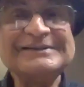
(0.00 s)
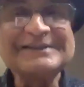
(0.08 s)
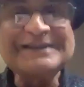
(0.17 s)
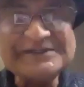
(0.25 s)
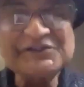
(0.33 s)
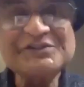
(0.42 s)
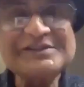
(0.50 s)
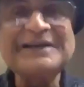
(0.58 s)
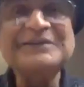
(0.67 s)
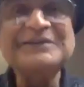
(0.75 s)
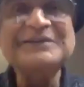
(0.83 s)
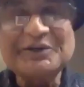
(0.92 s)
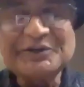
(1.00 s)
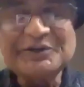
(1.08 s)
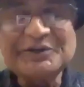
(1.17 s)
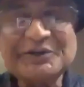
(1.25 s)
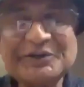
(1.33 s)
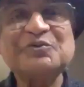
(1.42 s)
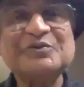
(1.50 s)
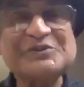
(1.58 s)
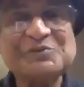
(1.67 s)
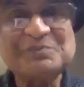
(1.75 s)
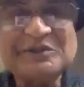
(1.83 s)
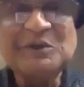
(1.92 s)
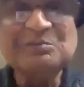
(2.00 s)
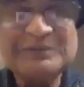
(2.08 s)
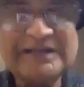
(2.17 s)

less than or equal to the speed of